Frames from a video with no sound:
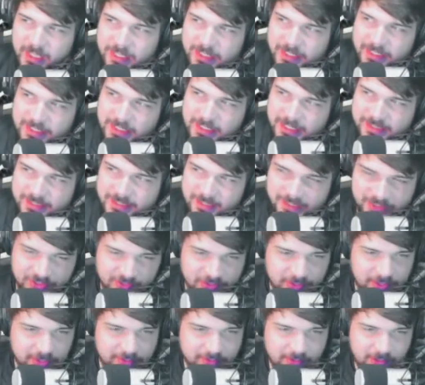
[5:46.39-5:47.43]
less than
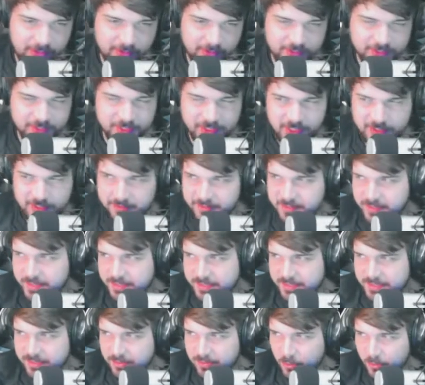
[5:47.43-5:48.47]
12 hours left. It's
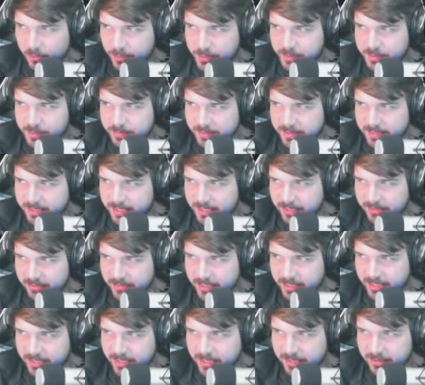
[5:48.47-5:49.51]
almost midnight right
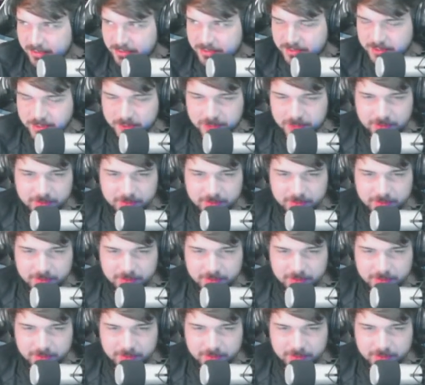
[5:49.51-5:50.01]
now, so